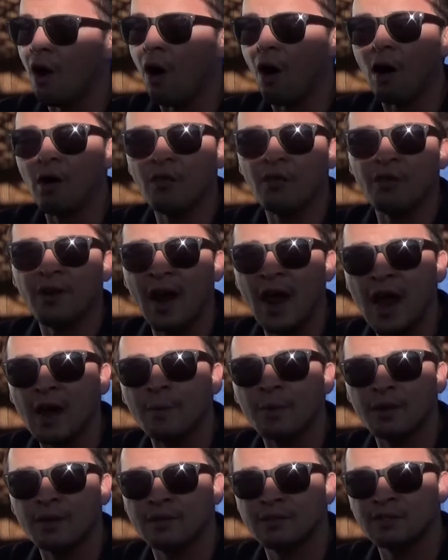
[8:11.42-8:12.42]
other
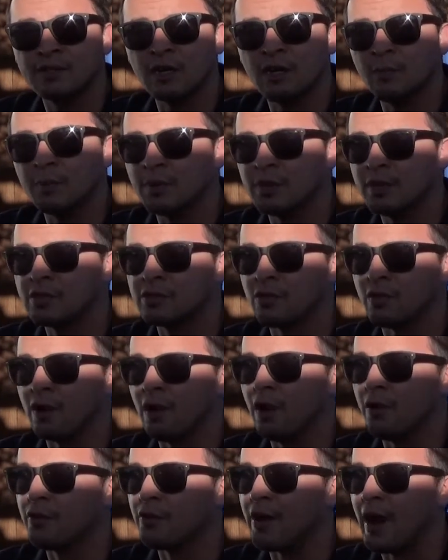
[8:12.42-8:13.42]
ambulance companies or
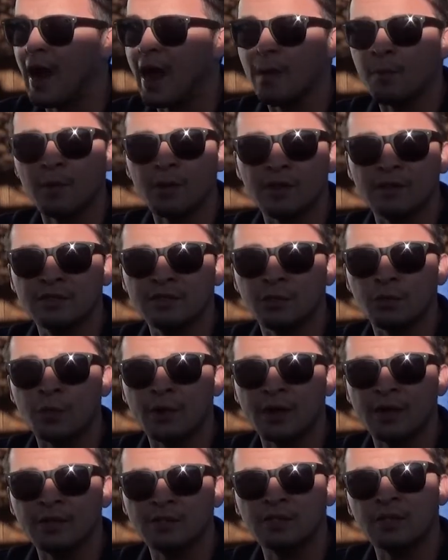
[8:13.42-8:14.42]
other ambulance
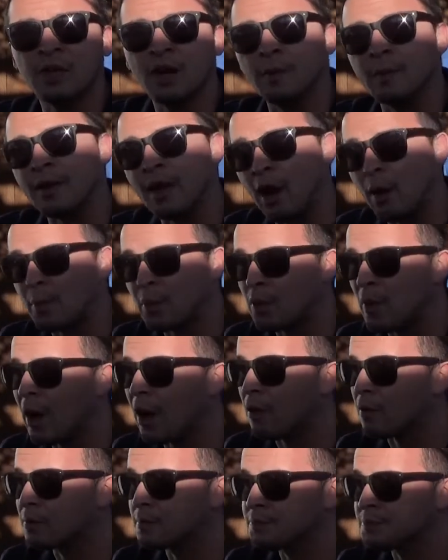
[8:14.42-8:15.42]
rigs to come and help you
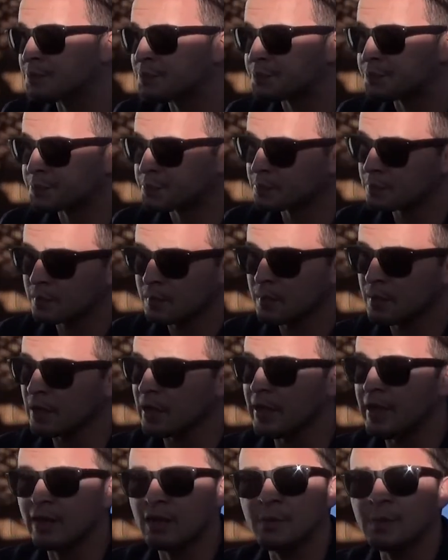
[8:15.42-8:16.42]
out.
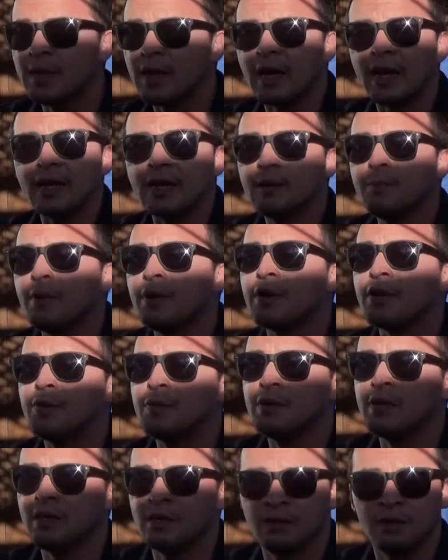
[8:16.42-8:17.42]
It could be anybody you
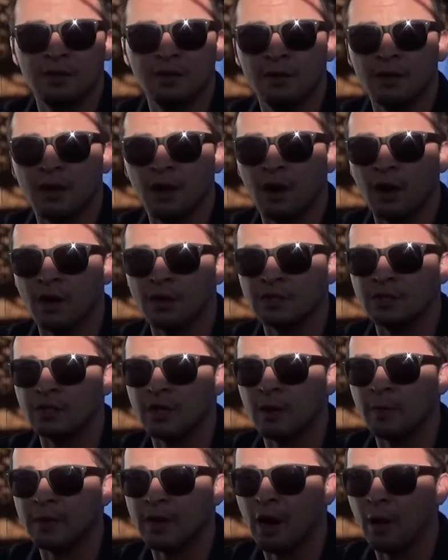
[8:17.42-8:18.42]
need to
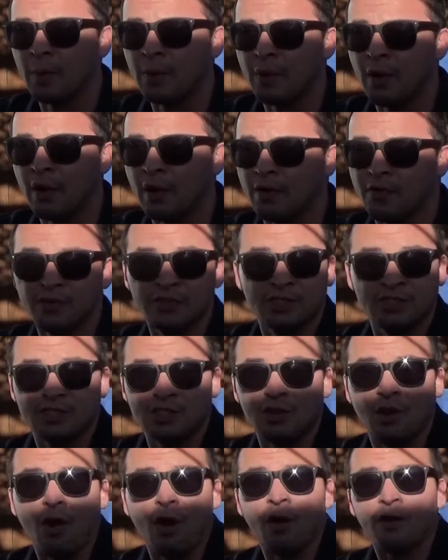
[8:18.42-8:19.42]
come and help you out. If there's
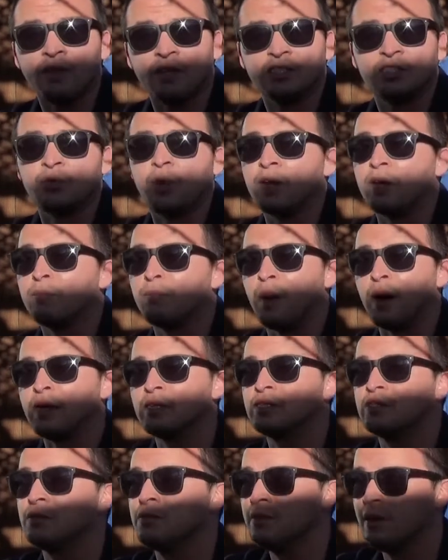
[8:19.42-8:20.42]
a dog that's trying to
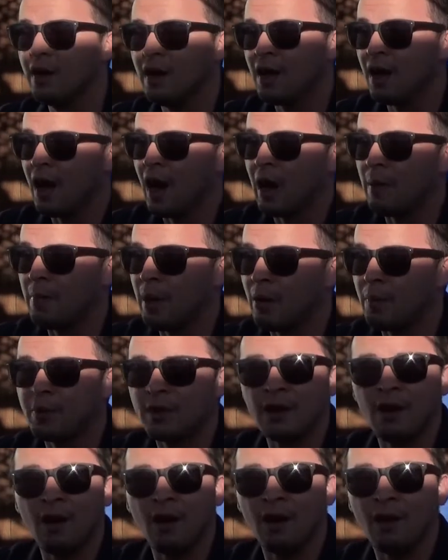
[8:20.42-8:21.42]
bite you, how about we
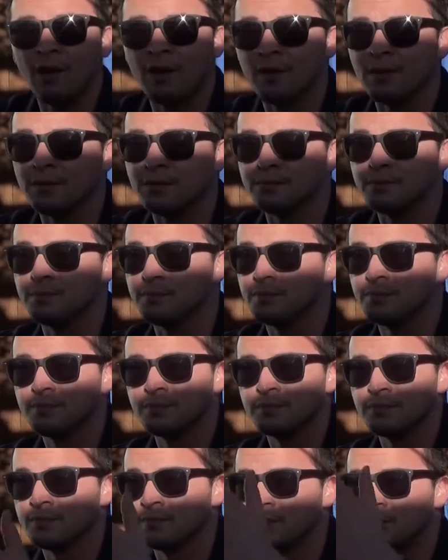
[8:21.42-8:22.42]
call
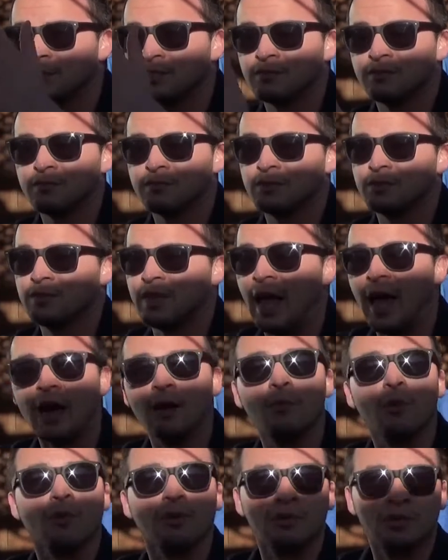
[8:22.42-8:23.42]

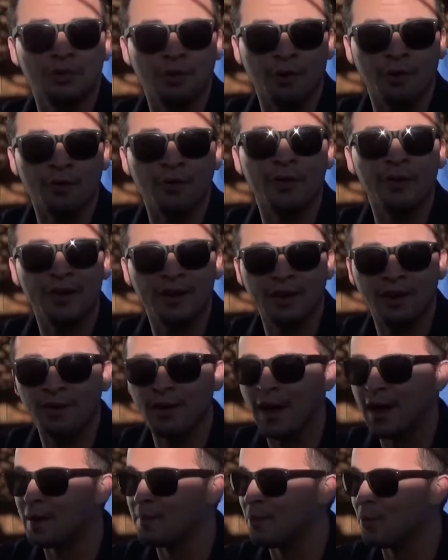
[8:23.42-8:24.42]
animal control? There you go,
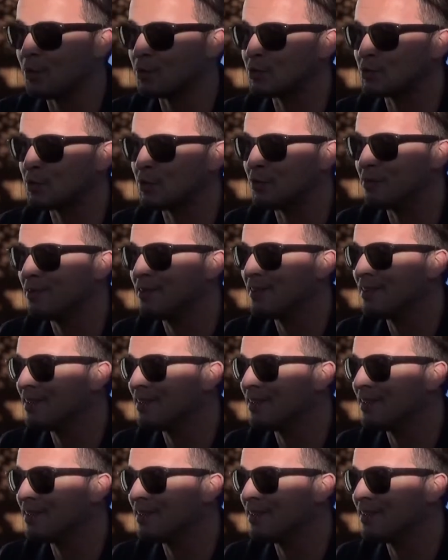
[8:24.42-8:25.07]
animal control.